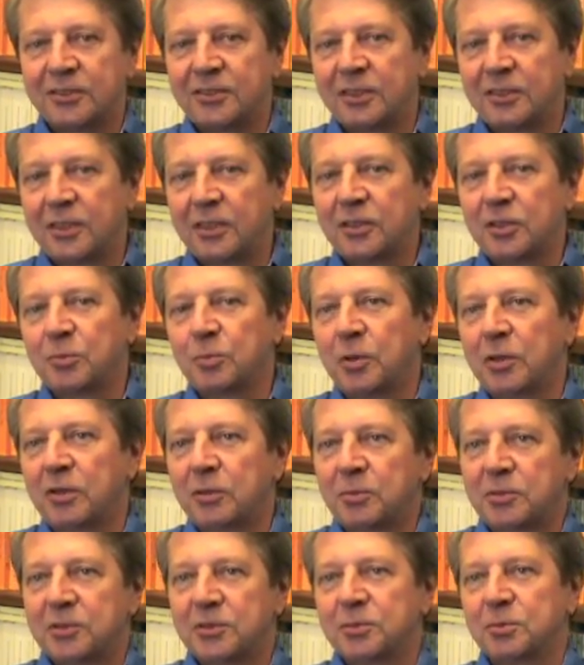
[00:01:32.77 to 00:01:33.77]
synthetic
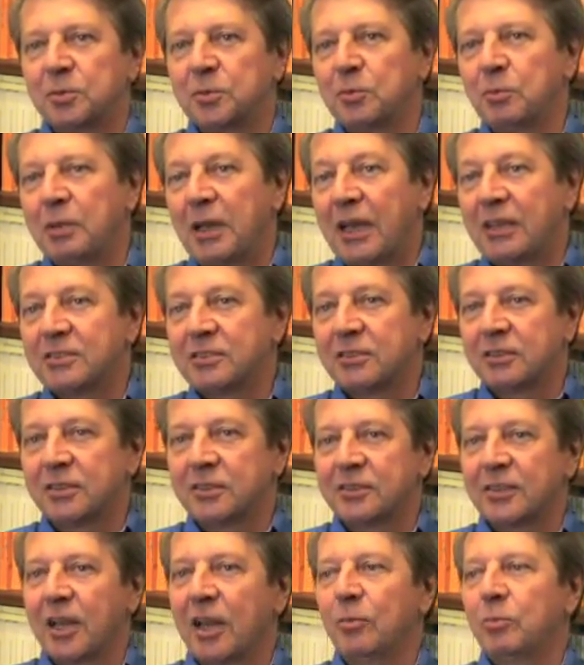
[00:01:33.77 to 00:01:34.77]
polymers would be
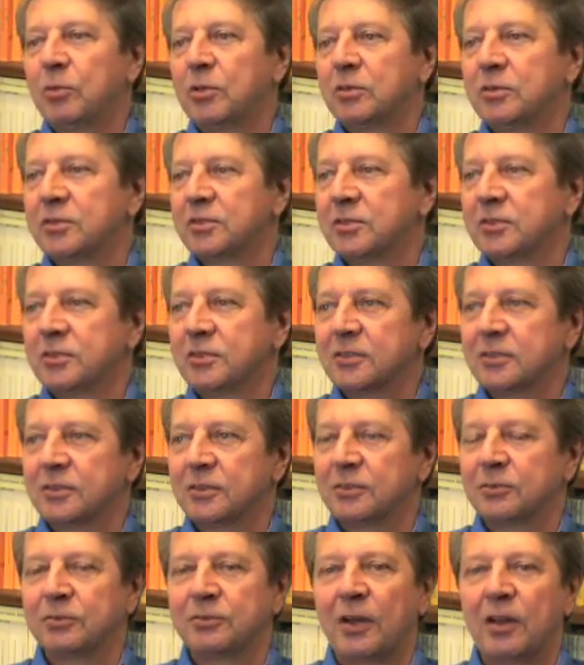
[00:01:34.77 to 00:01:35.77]
plastics, rubbers,
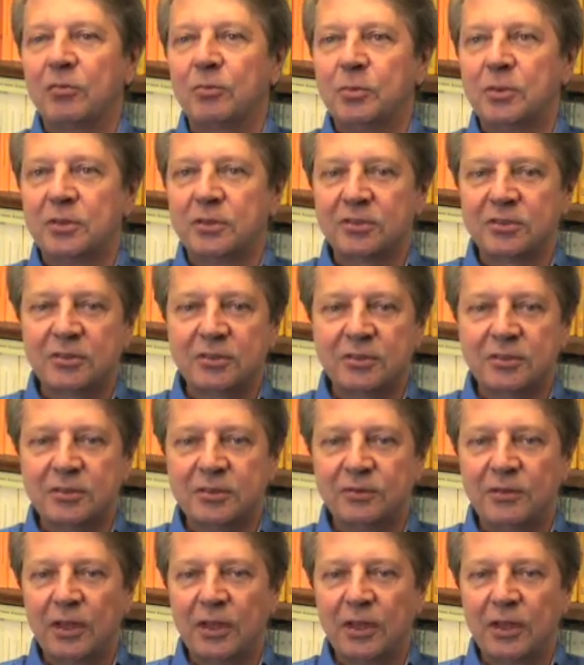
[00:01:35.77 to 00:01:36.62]
uh, fibers,